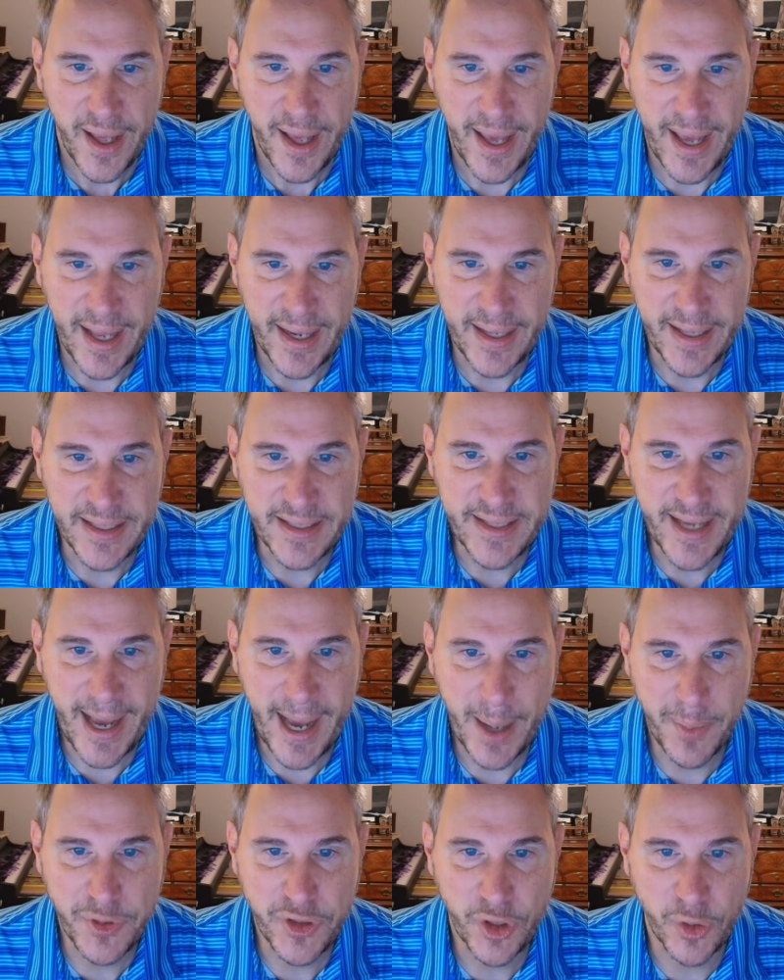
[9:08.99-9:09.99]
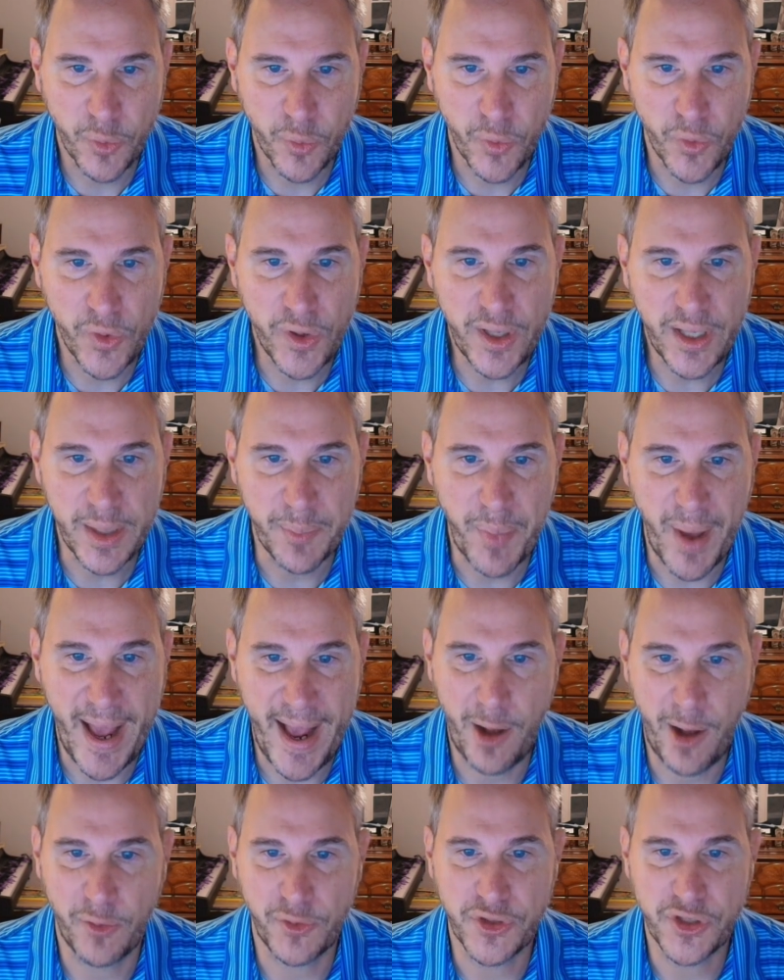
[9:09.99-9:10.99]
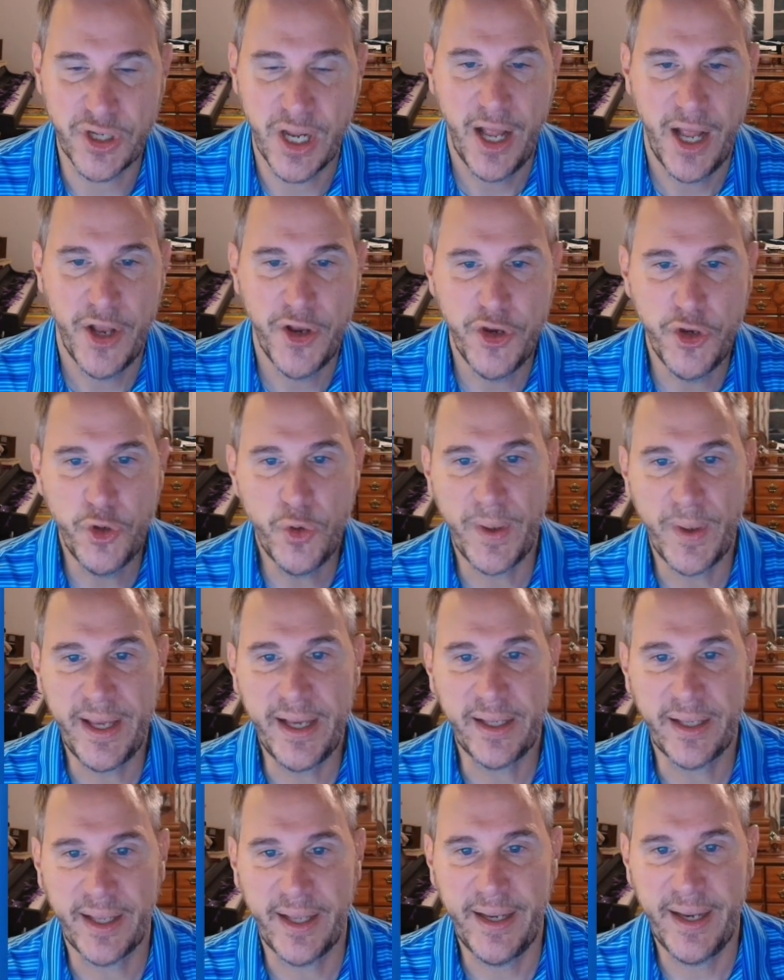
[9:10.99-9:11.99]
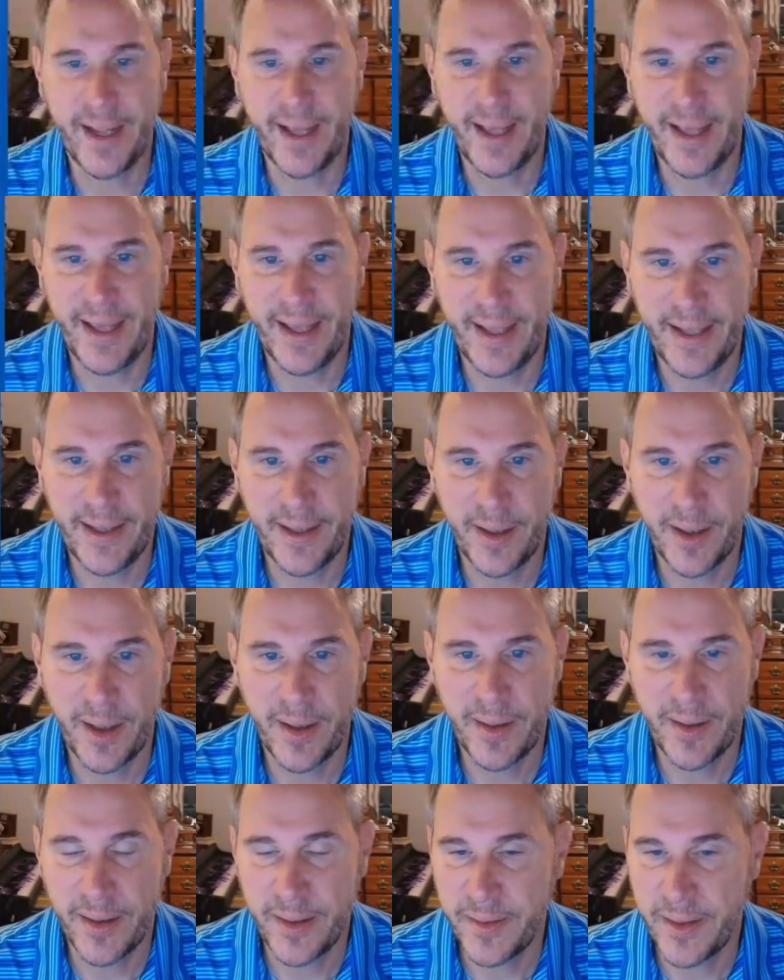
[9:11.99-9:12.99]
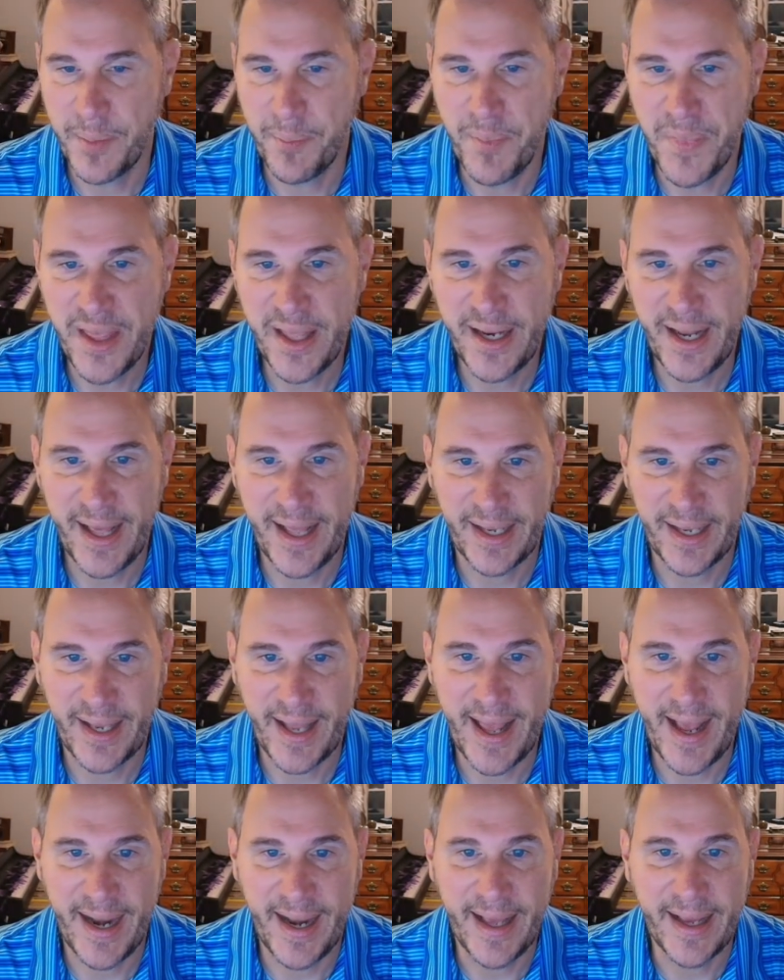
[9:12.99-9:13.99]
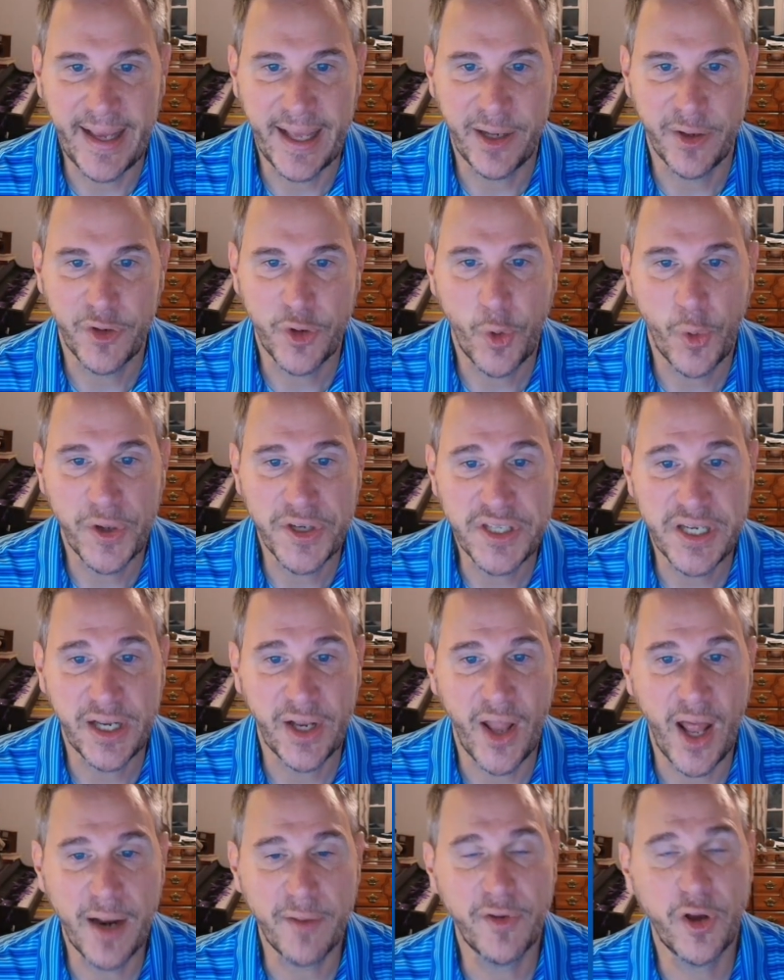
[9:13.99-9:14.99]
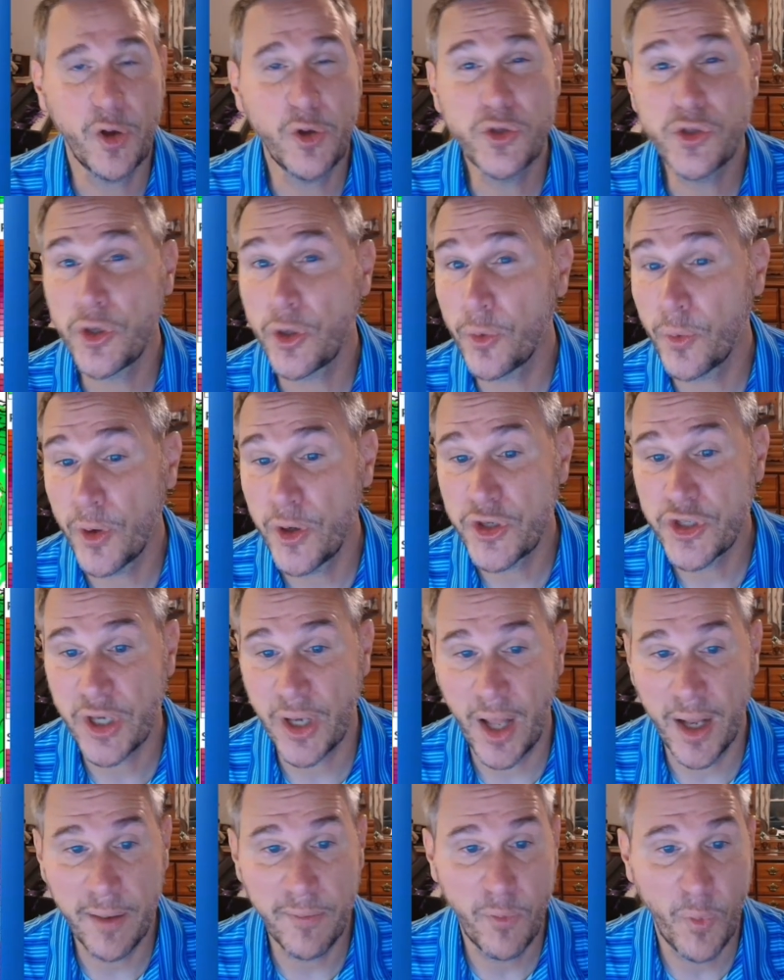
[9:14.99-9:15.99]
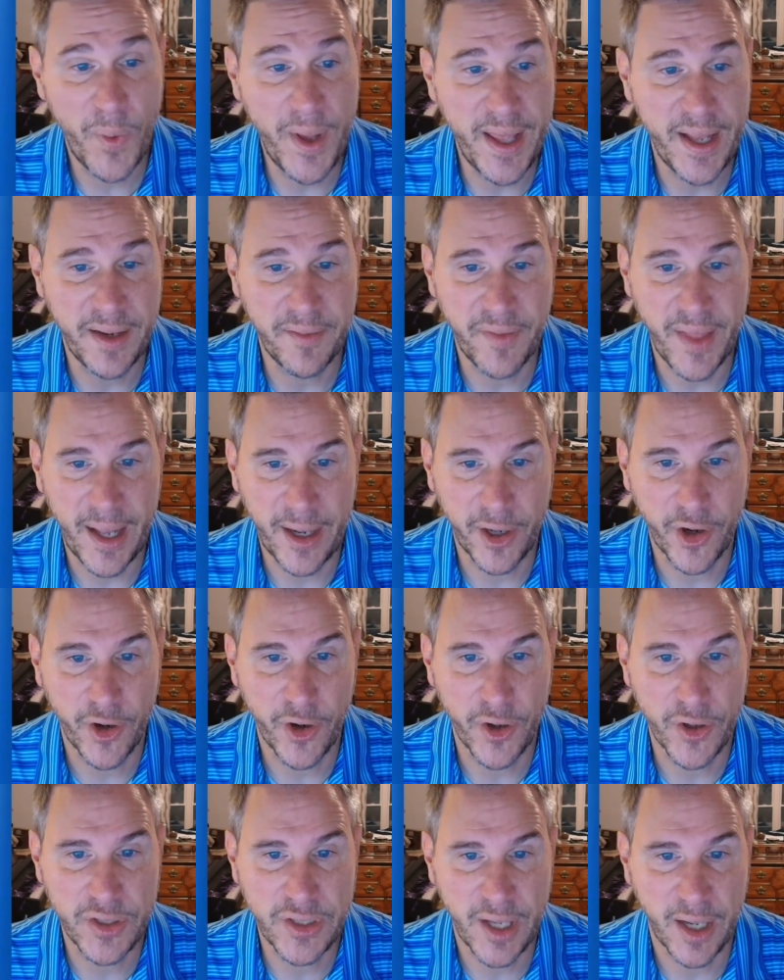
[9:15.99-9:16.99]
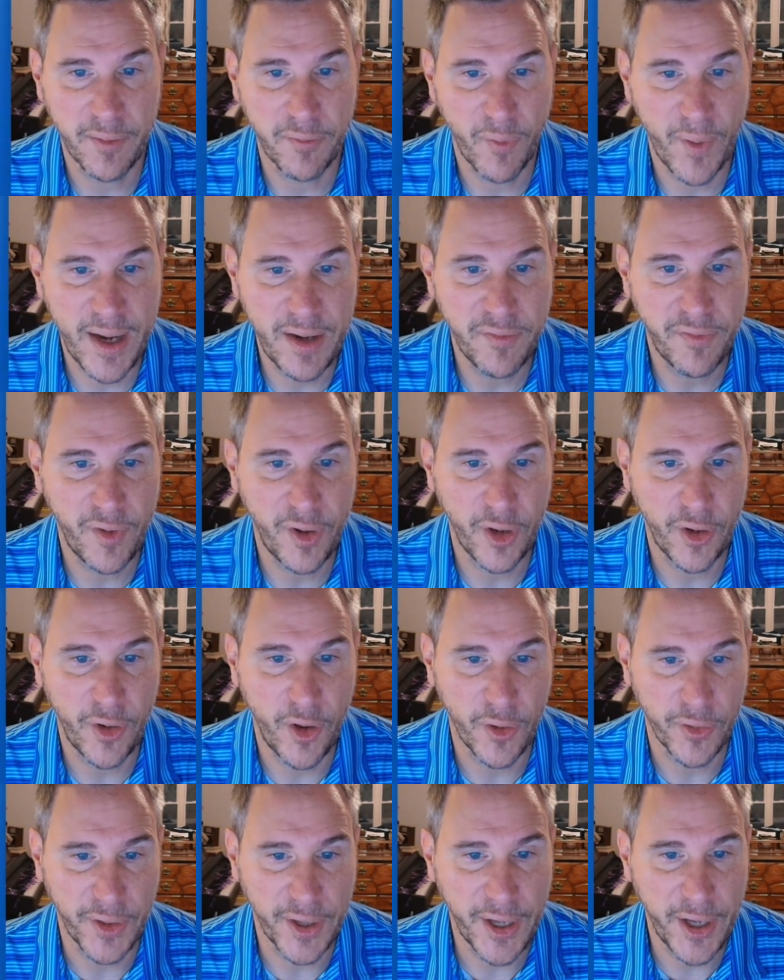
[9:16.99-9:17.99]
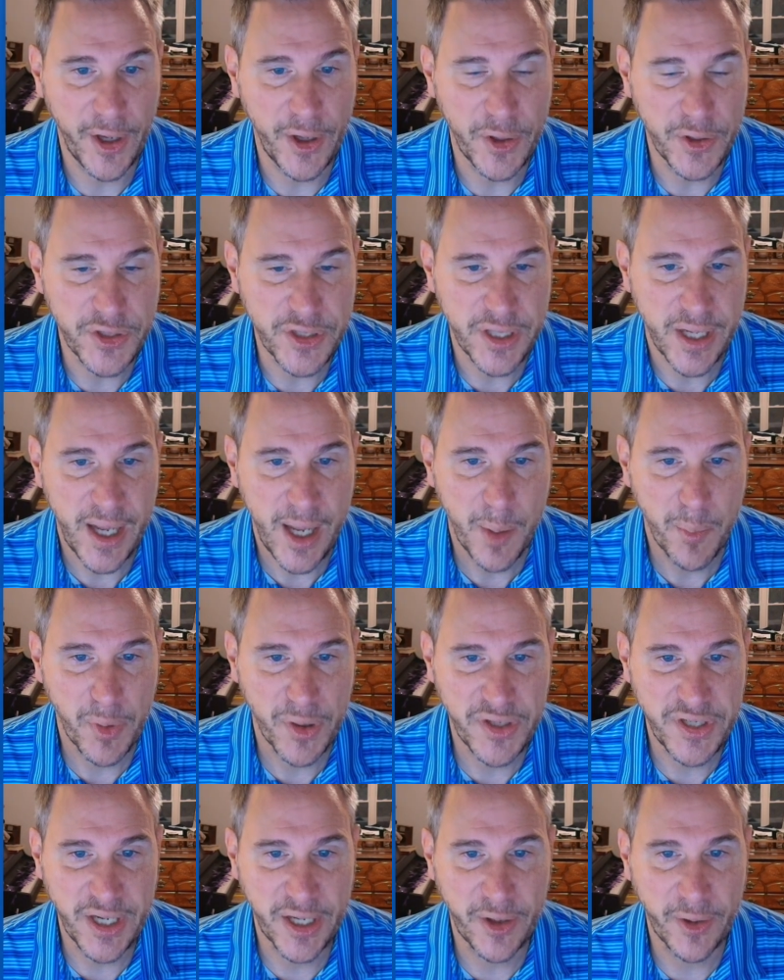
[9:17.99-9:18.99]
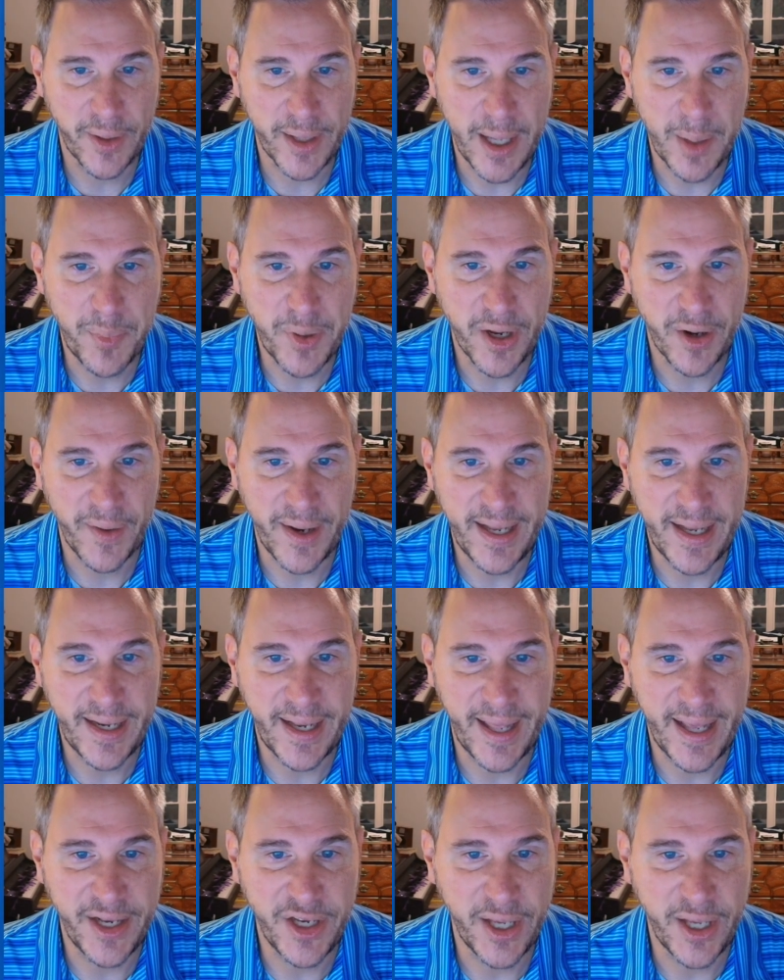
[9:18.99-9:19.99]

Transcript: and gets captured and really pounds New England and the mid Atlantic, and you're going to see a lot of coastal erosion, a lot of wind if that occurs, a lot of rainfall along the coast, particularly up here inland.